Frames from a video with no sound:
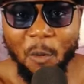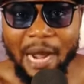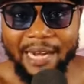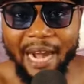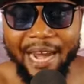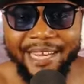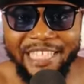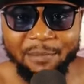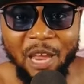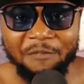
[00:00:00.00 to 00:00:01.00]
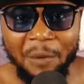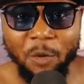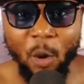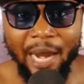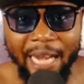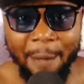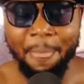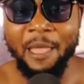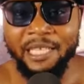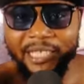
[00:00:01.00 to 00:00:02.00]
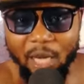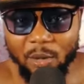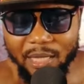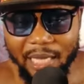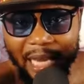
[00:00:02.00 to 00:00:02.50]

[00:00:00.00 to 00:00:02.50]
kakra entimi enfamro ene Chelsea